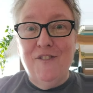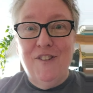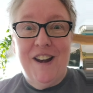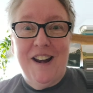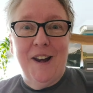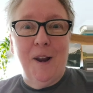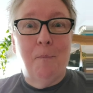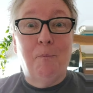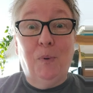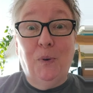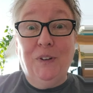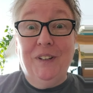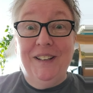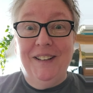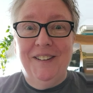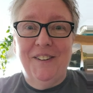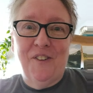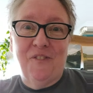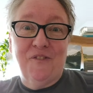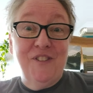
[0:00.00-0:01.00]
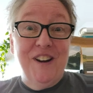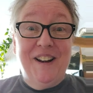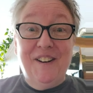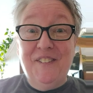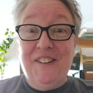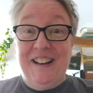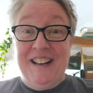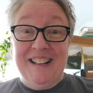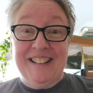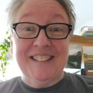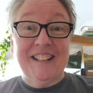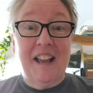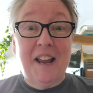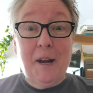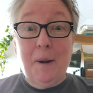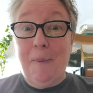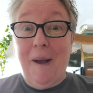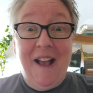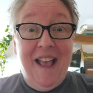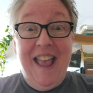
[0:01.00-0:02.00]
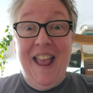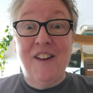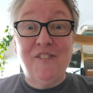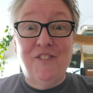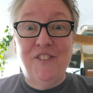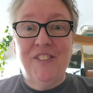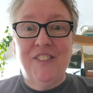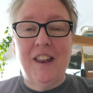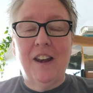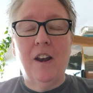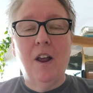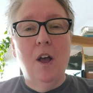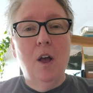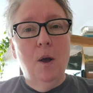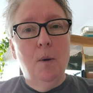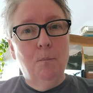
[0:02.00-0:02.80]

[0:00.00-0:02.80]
really ebullient and really, really excited about everything.